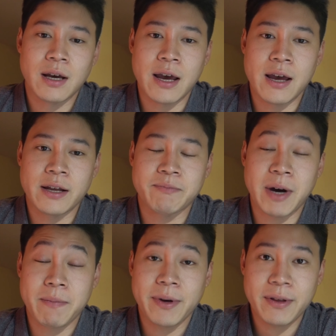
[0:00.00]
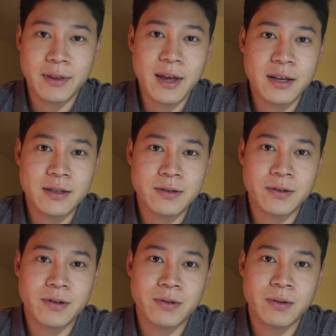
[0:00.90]
had my birthday
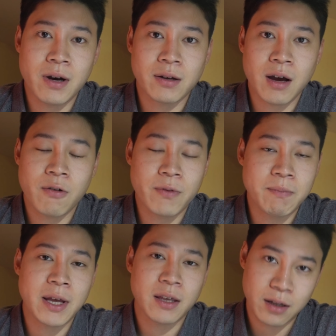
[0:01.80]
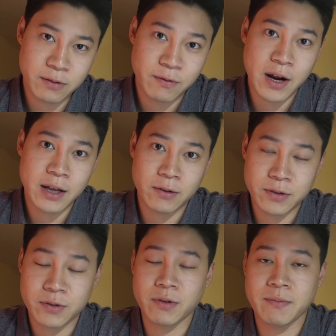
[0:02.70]
so hung out with my girlfriend,
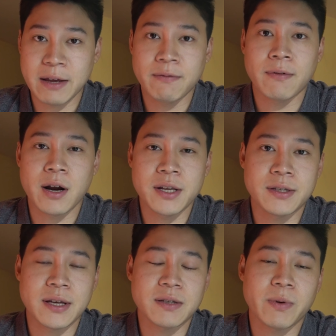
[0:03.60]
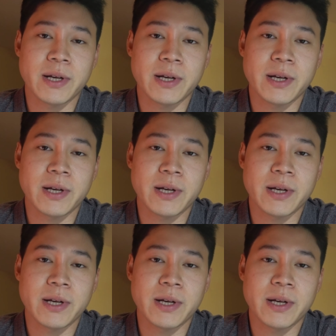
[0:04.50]
also my friends as